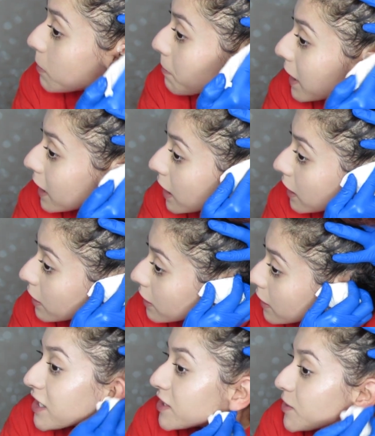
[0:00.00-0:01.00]
my
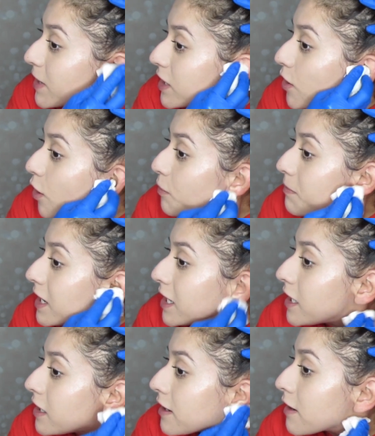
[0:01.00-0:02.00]
ear. So I coat my
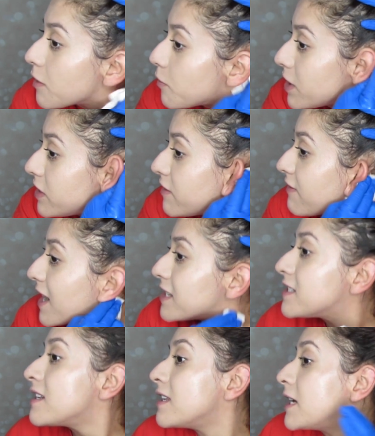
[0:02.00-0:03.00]
ear with the
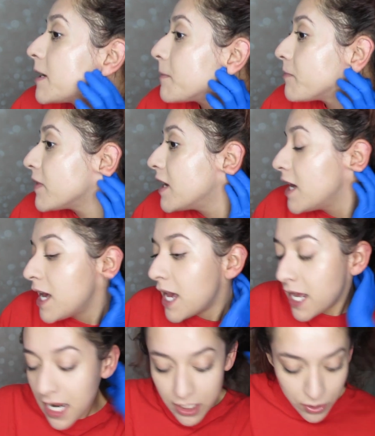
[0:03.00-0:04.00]
Vaseline.
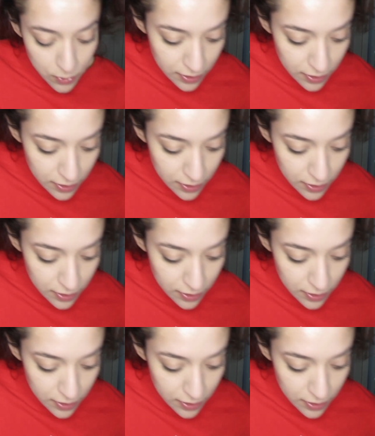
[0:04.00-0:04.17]
And I do